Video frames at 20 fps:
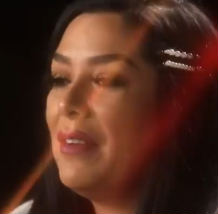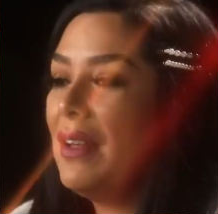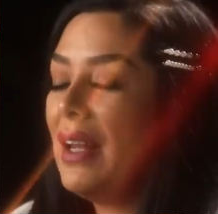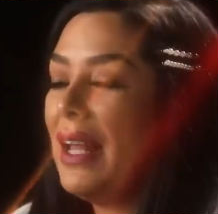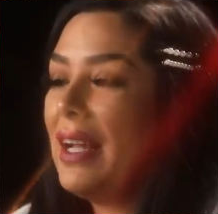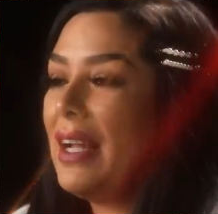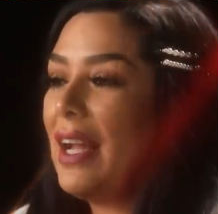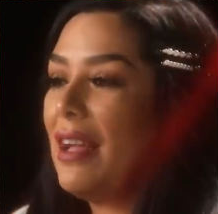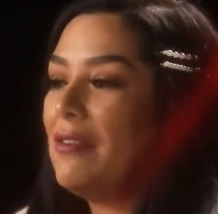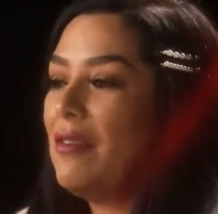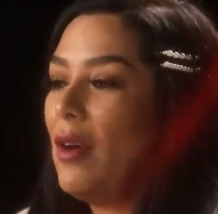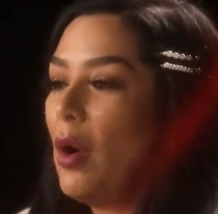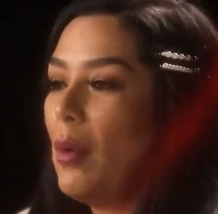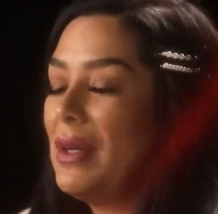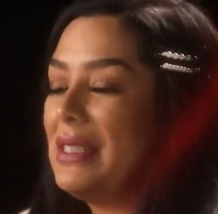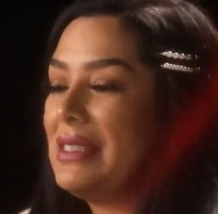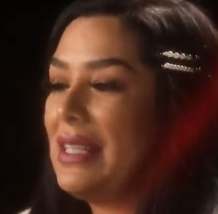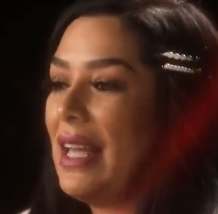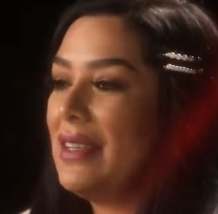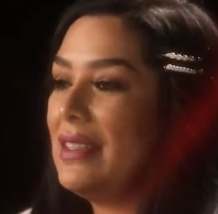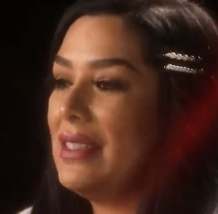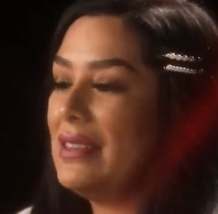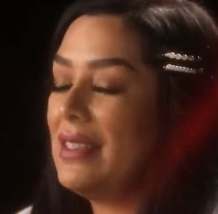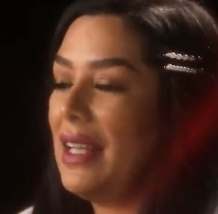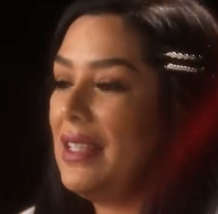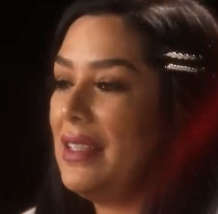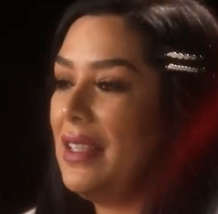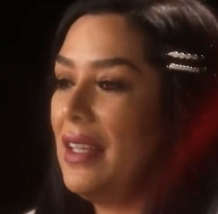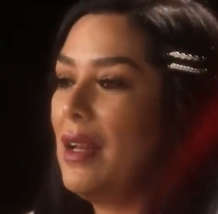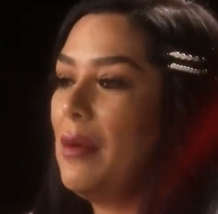feel like I've always had this
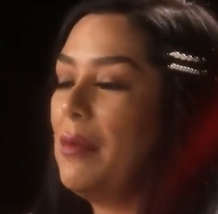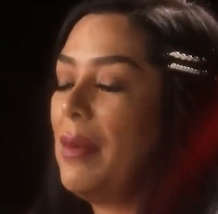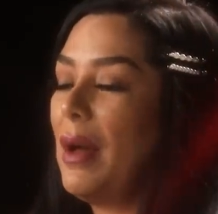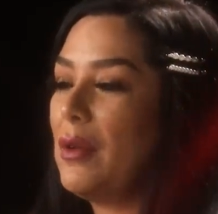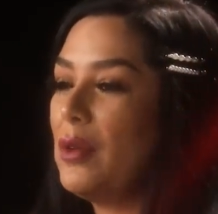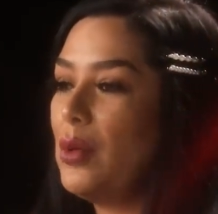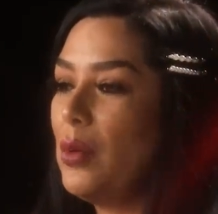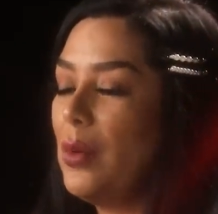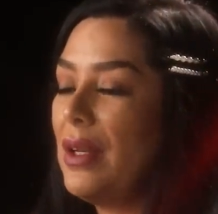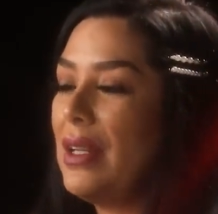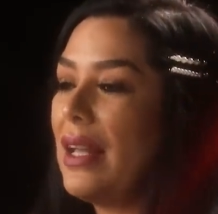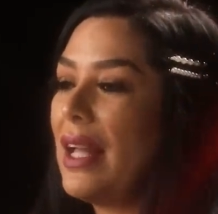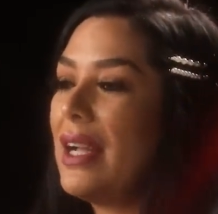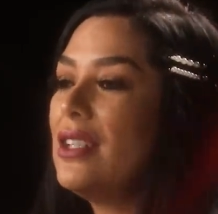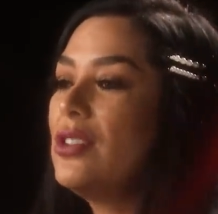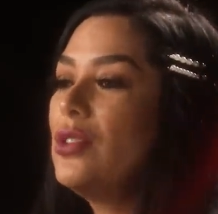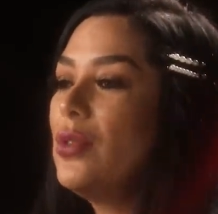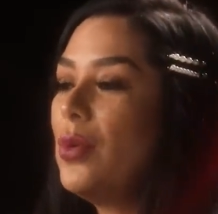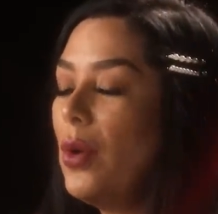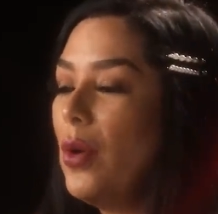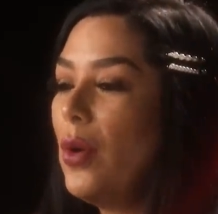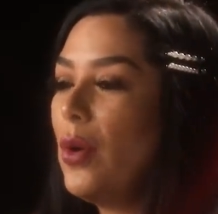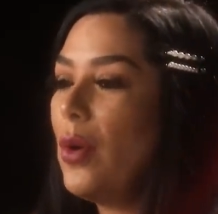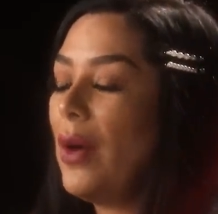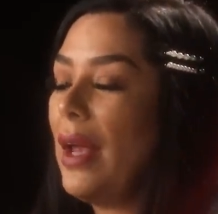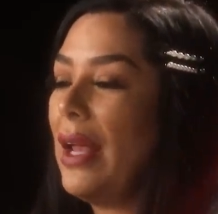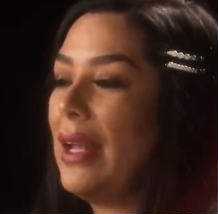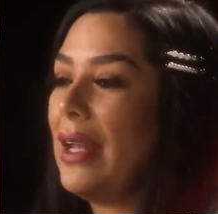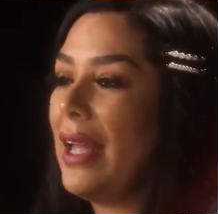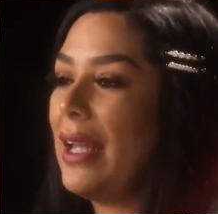idea about doing like a
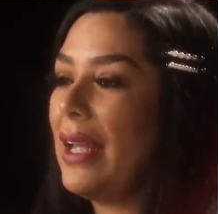tour and